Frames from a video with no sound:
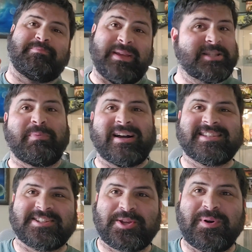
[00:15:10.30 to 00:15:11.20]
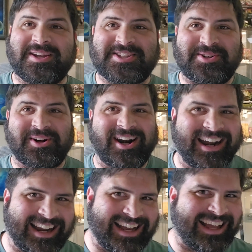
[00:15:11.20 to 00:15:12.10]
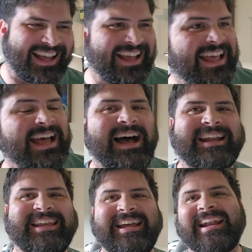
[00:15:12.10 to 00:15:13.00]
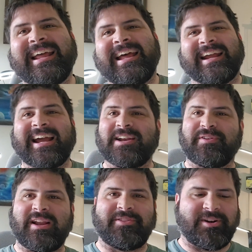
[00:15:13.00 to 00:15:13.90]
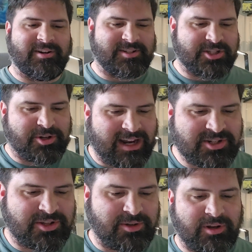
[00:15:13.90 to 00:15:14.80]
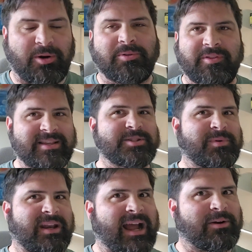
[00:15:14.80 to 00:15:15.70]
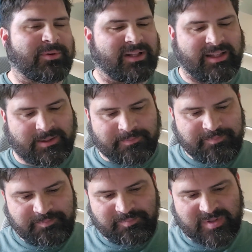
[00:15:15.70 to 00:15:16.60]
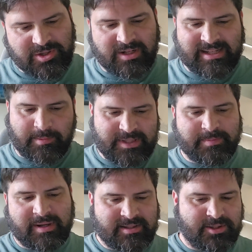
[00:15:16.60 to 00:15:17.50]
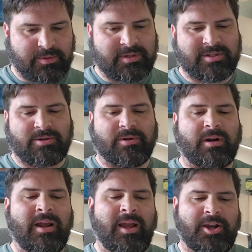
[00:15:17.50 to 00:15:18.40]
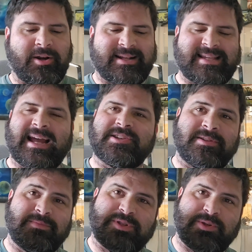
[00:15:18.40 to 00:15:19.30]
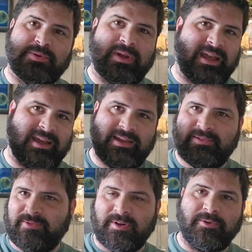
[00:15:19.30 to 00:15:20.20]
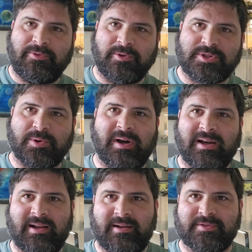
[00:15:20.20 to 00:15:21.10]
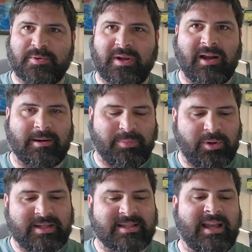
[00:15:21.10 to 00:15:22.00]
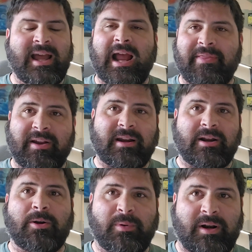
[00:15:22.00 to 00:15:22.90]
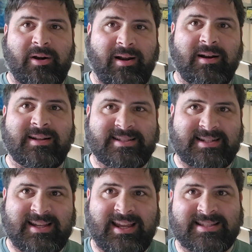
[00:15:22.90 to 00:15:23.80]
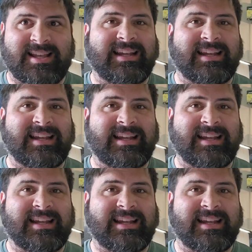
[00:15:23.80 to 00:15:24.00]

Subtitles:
Beast Boss and Squigosaur. Again, kind of another distraction unit, only this one not really. So you can take a Beast Boss and Squigosaur, you're going to attach him to a full squad of Squighog boys, and they're going to go run around hunting tanks.